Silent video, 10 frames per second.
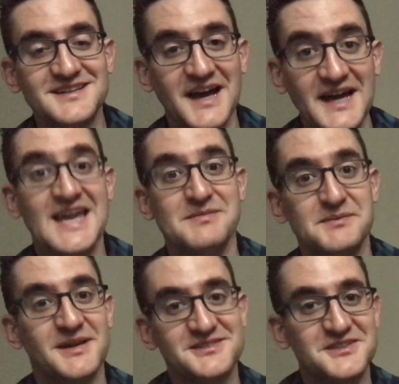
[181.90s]
I am in
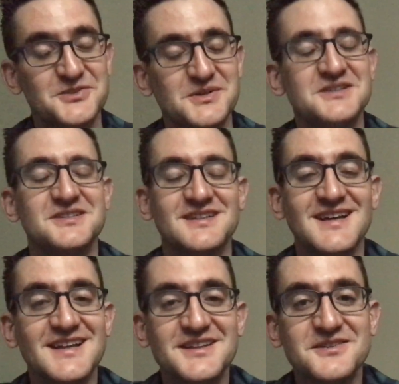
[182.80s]
my situation.
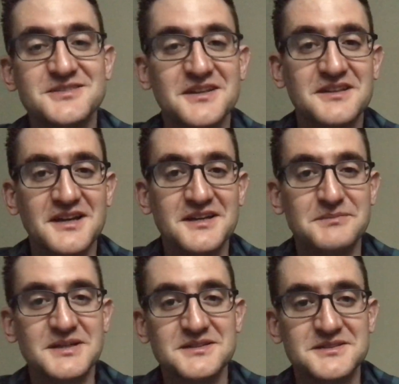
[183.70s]
There's nothing I
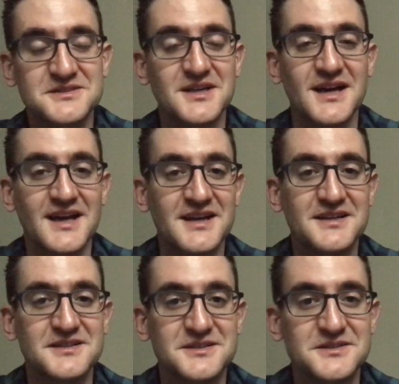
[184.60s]

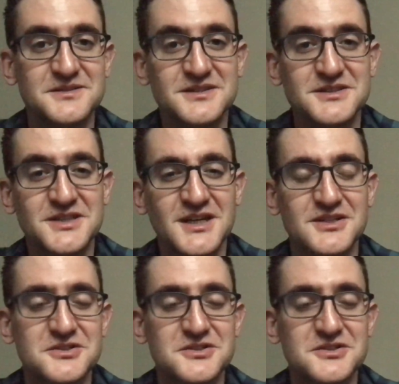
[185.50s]
can do to change.